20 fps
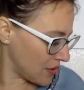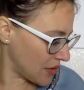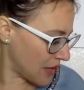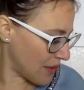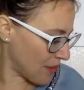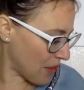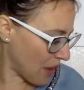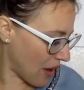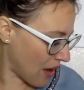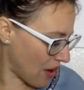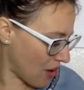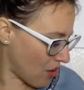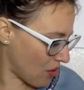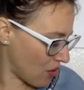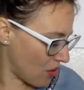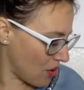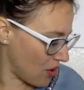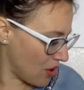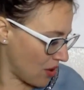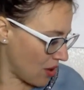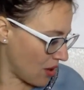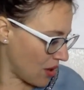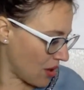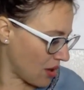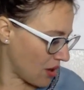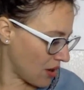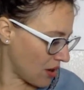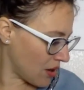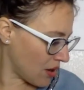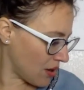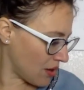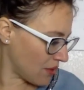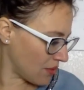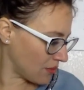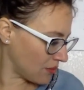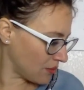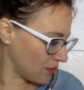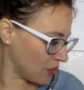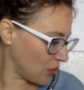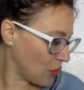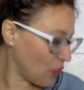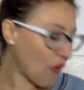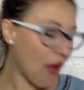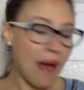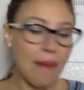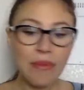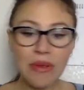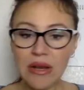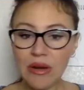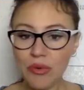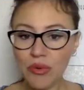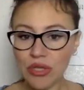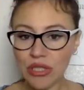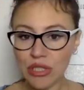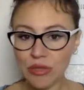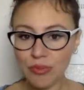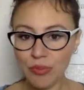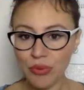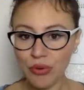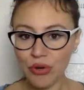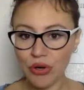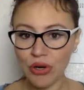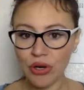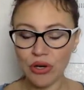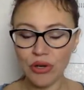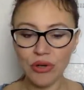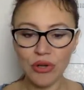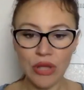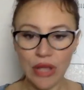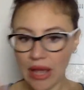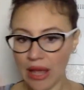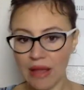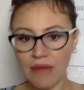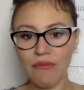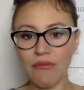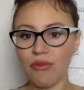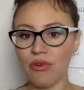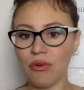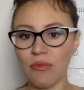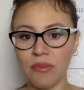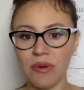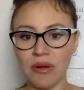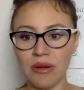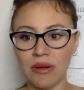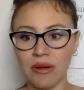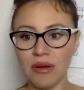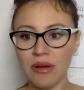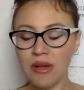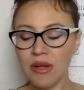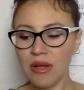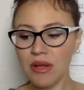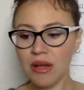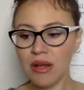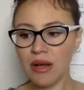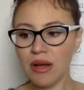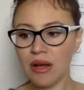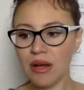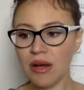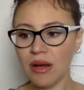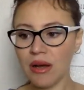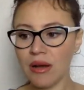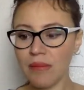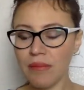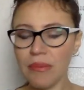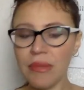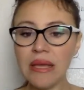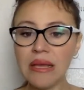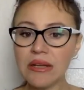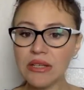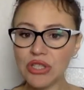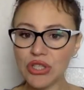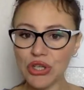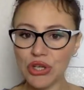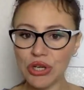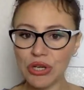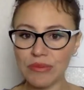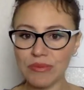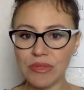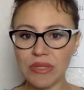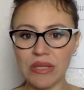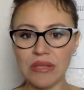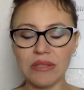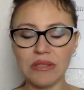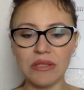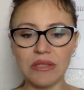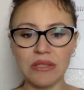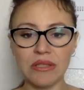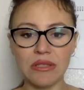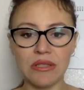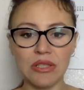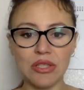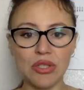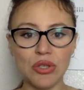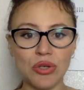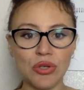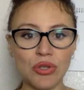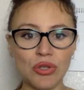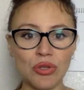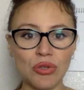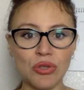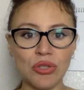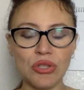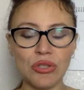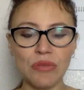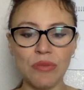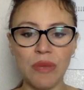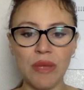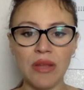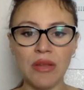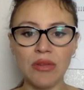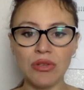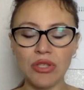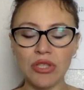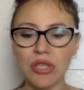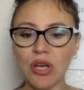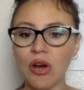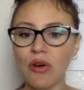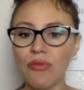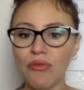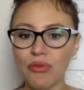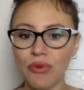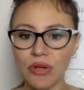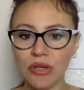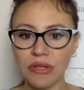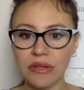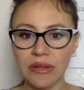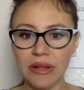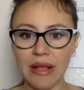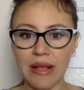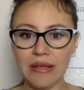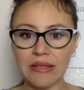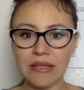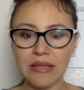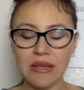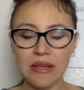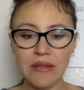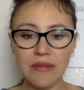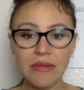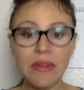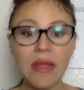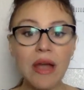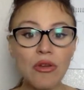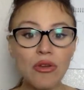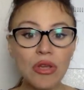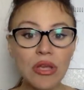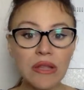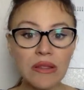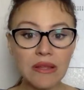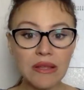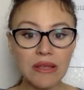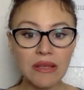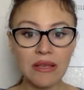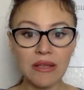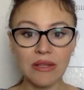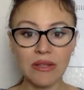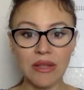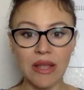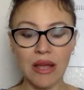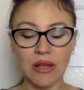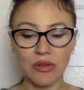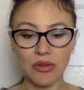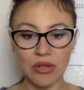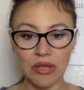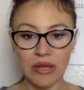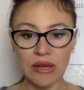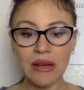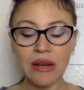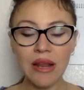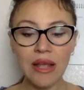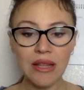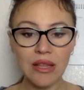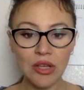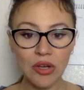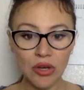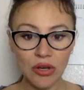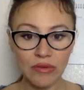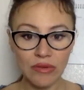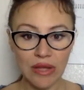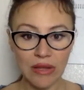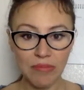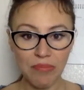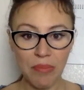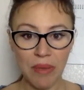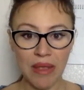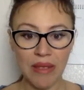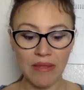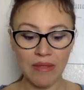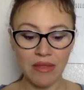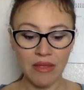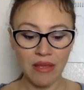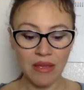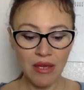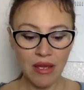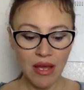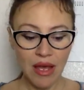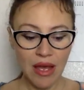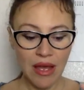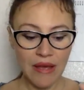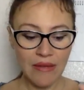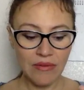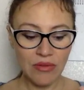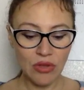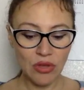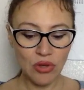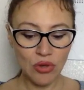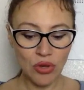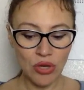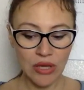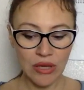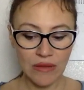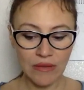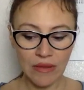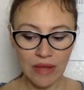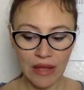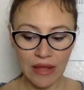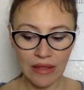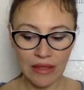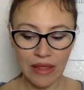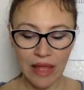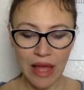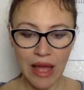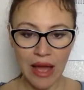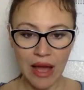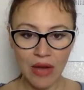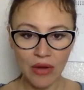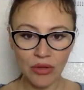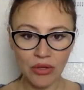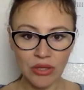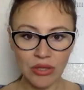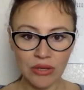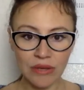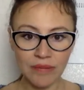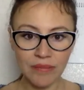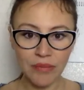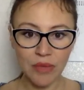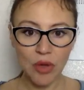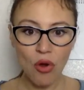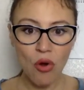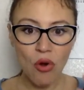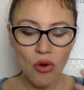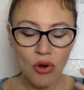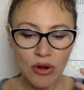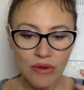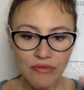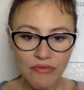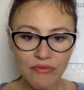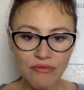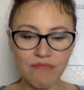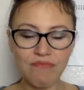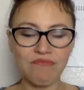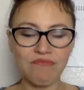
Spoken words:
somehow your family was poor, you came from meager circumstances in a sort, so this made your self-worth less. Now you can heal that, you can let go of that pain, and you can allow the Holy